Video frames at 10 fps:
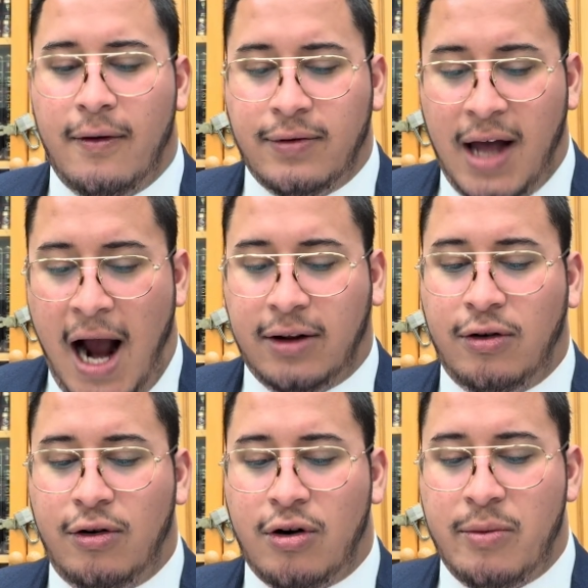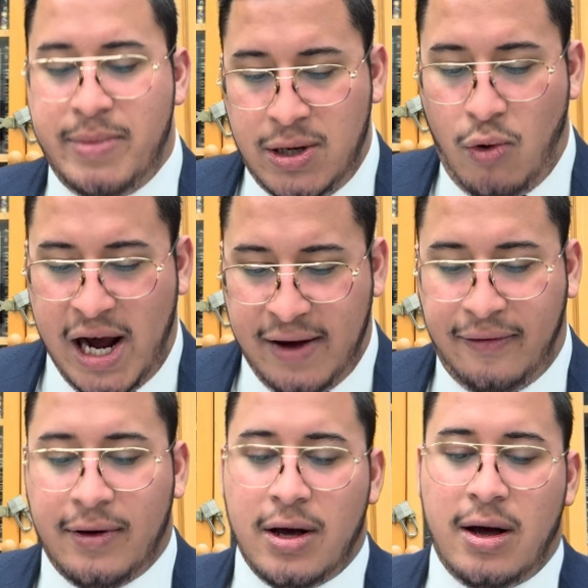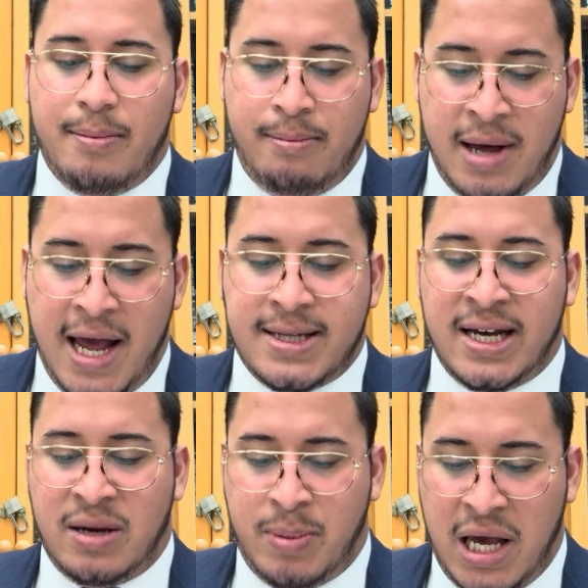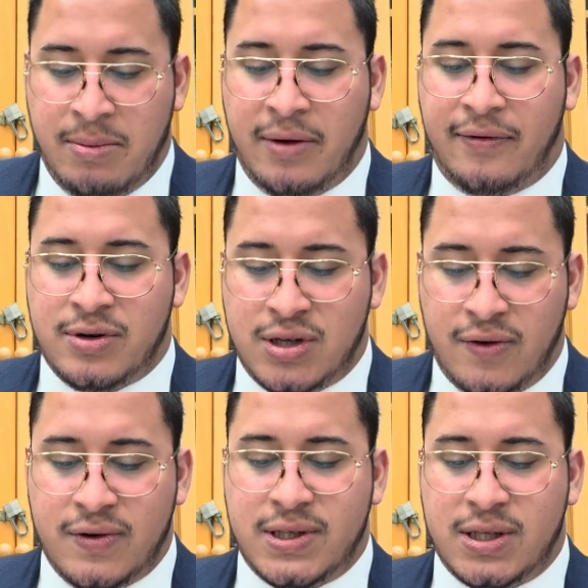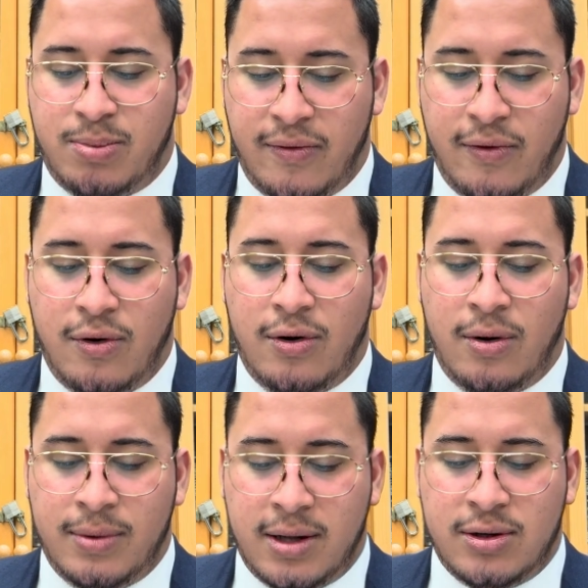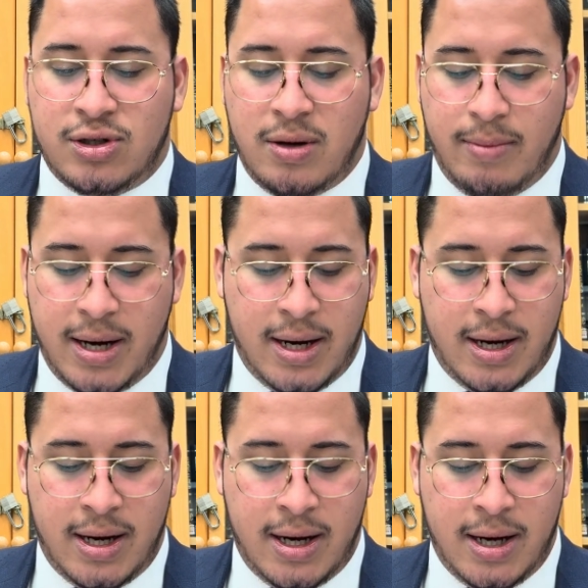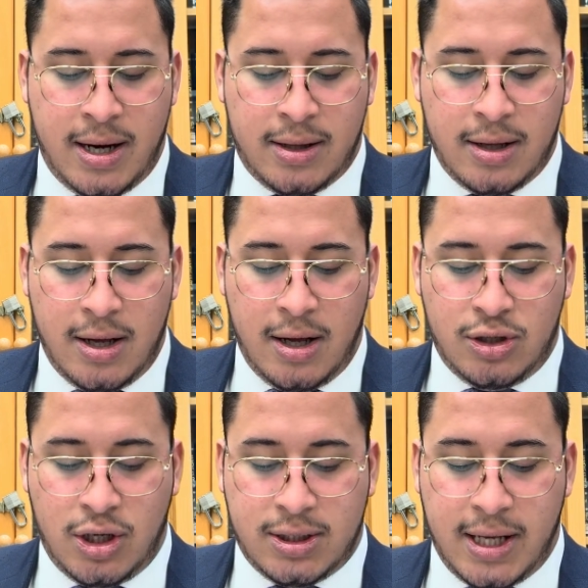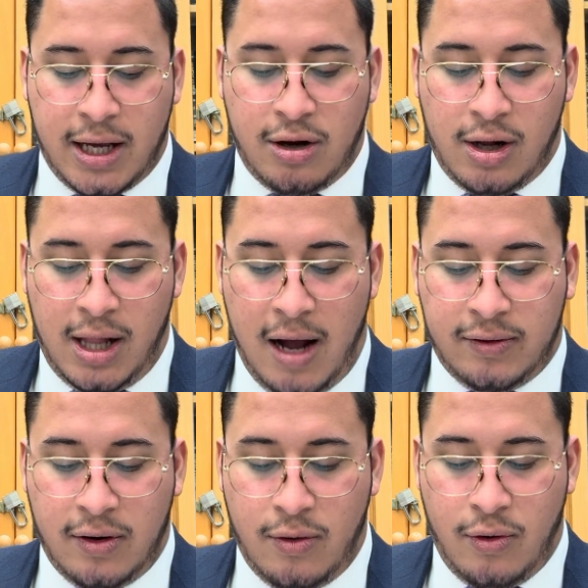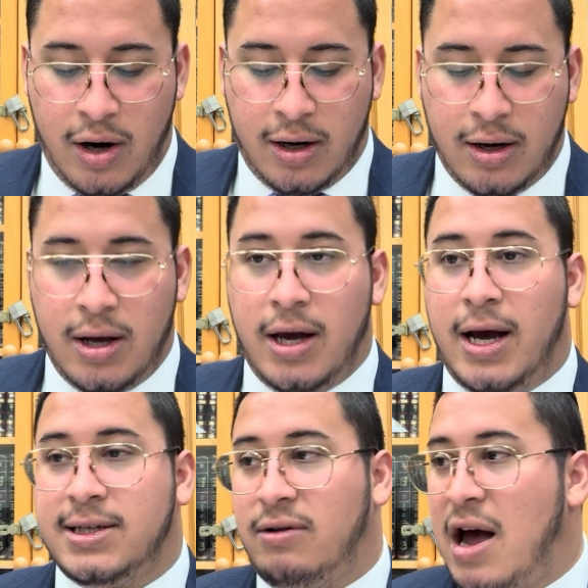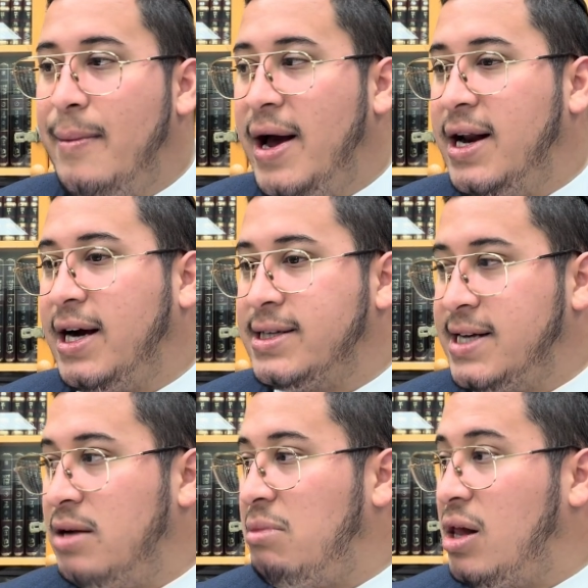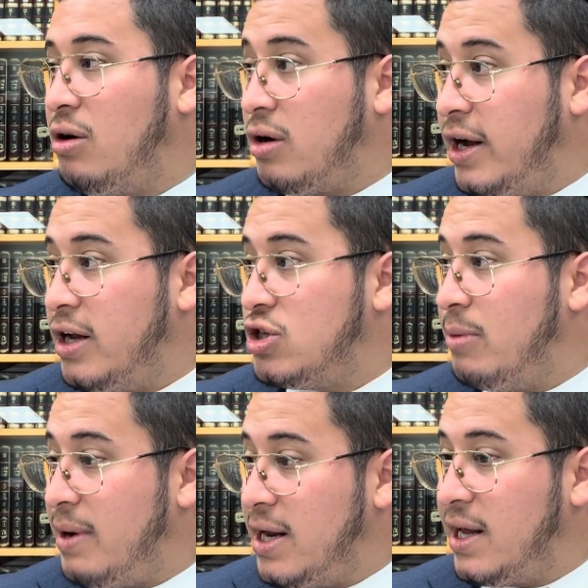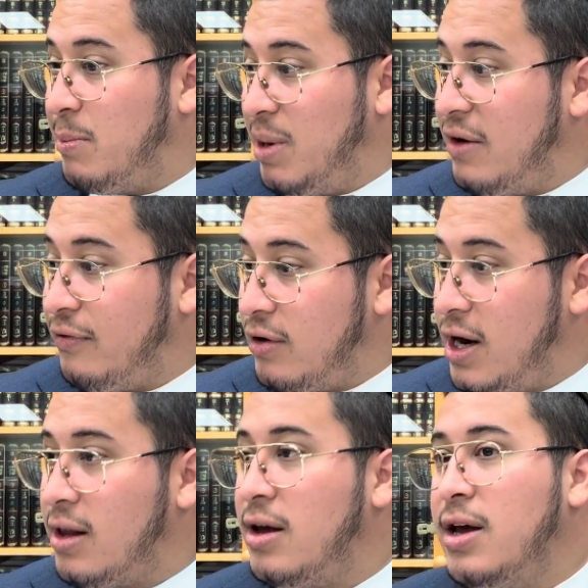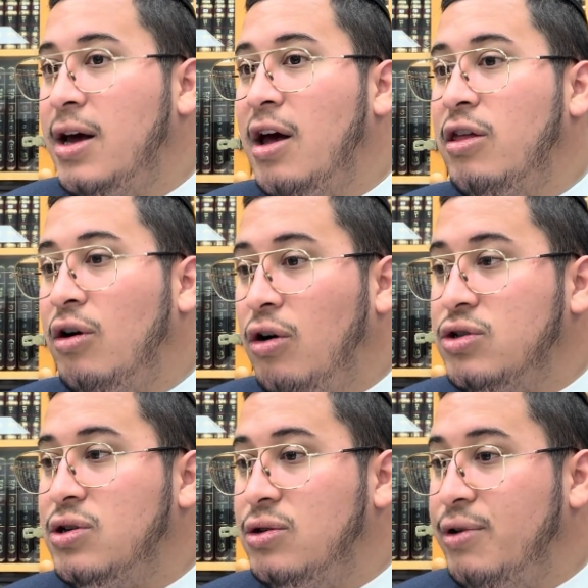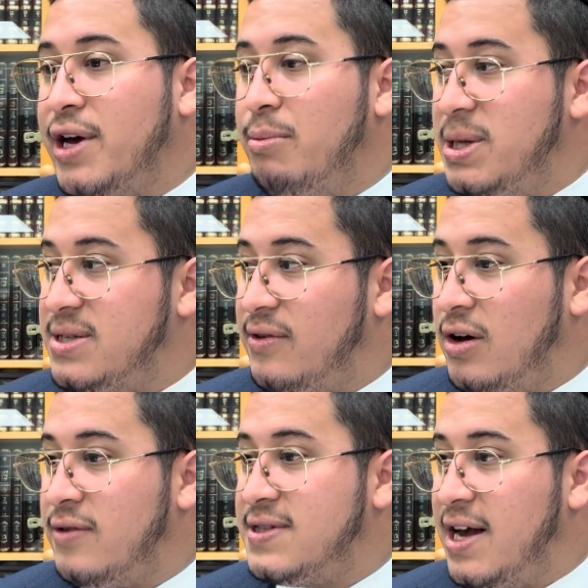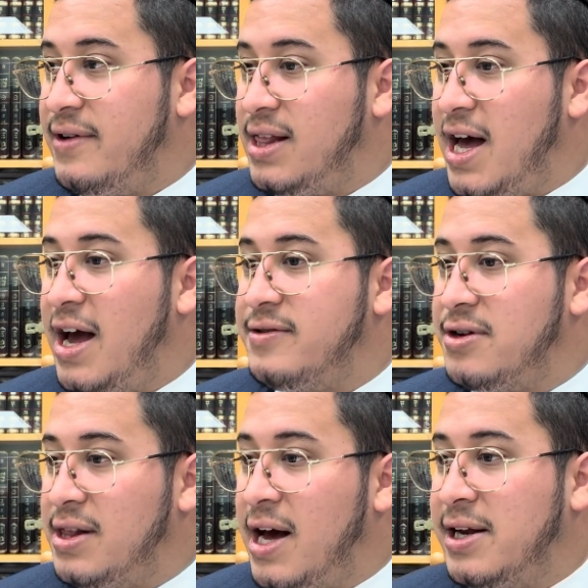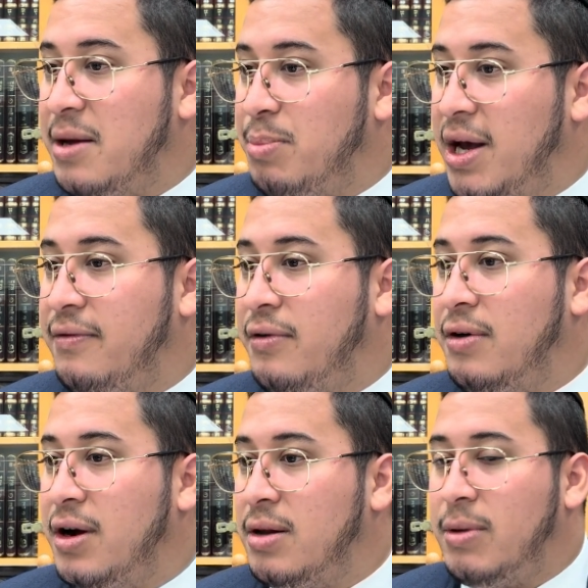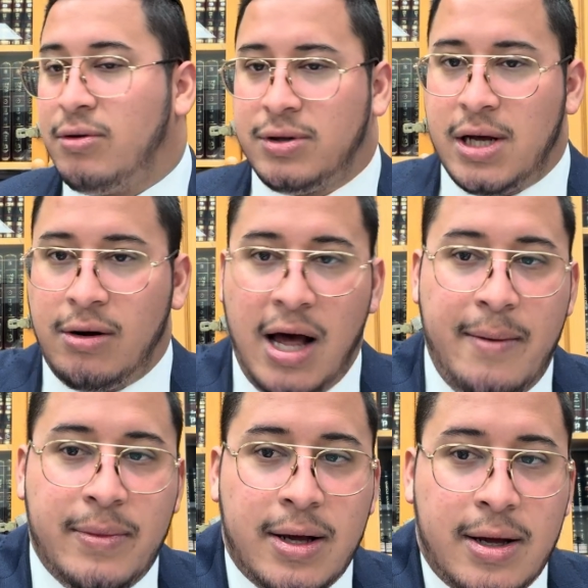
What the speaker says: Doctor or a midwife may take payment for services performed on the Shabbat. Just like you're allowed to work as a rabbi and a chazan bal koreh on Shabbat and get paid for it, and they're also doing a mitzvah of saving lives, they're allowed to get paid for it. Baruch Olam.